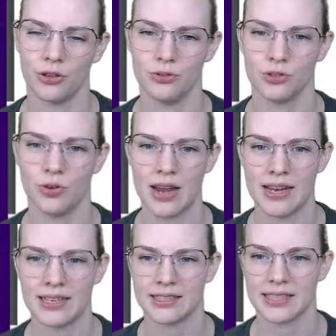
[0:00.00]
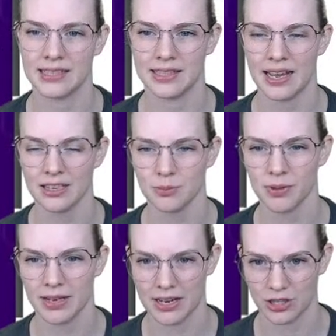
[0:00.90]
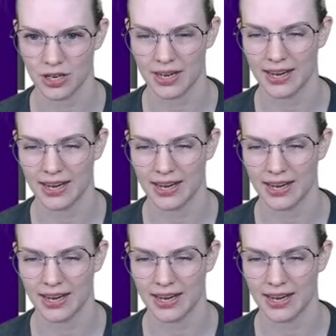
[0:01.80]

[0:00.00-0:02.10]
Used gradients as an explanation